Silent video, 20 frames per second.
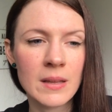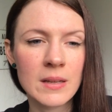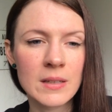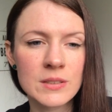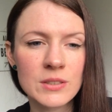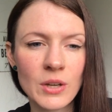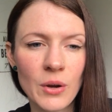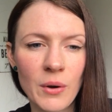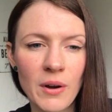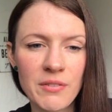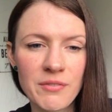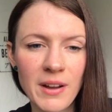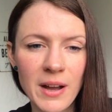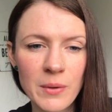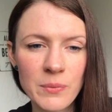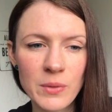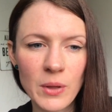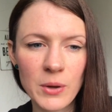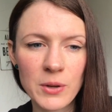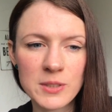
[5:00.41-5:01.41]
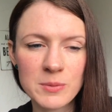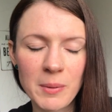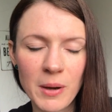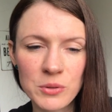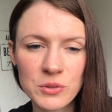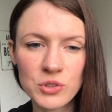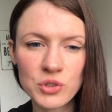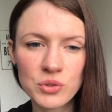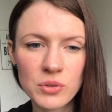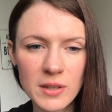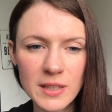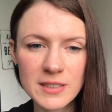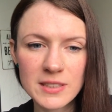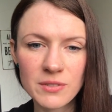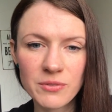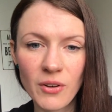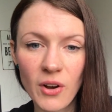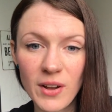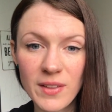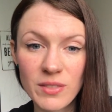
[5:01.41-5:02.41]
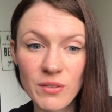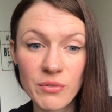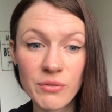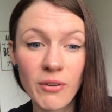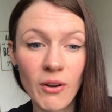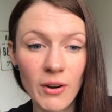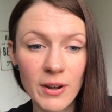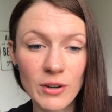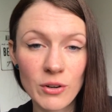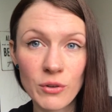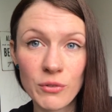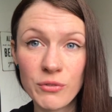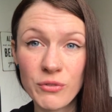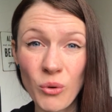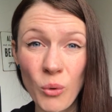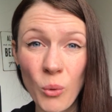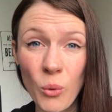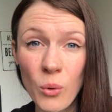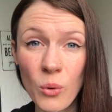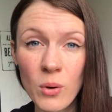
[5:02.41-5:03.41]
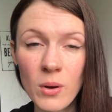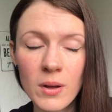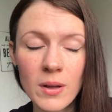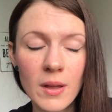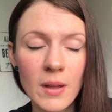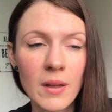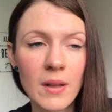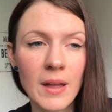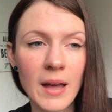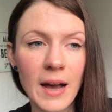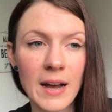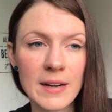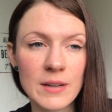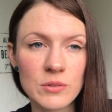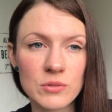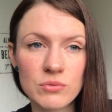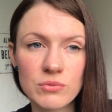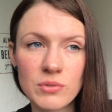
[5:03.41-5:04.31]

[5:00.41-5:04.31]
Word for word: So I found those, but I was struggling to find the final four, and it was